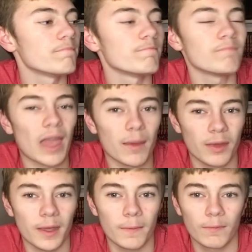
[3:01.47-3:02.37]

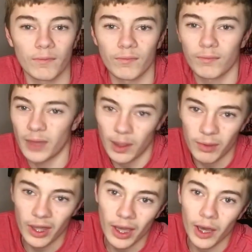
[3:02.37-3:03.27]
Maybe.
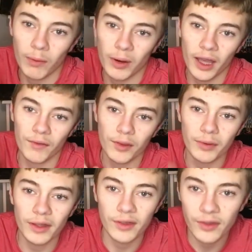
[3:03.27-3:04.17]
Maybe. I'll probably have to
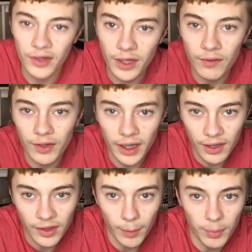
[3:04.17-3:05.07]
wait to see for
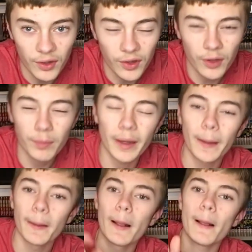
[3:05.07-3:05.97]
next episode,
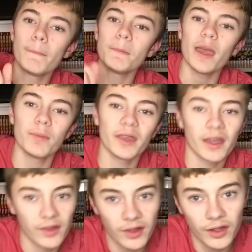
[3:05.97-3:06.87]
but maybe I
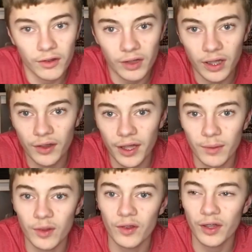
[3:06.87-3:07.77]
still agree on that.
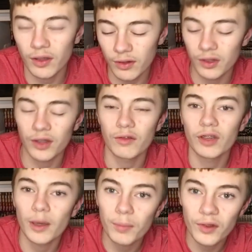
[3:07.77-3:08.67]
There's like only
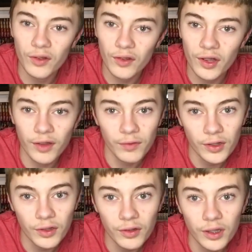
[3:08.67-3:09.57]
three episodes left,
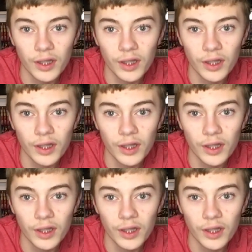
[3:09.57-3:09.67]
too.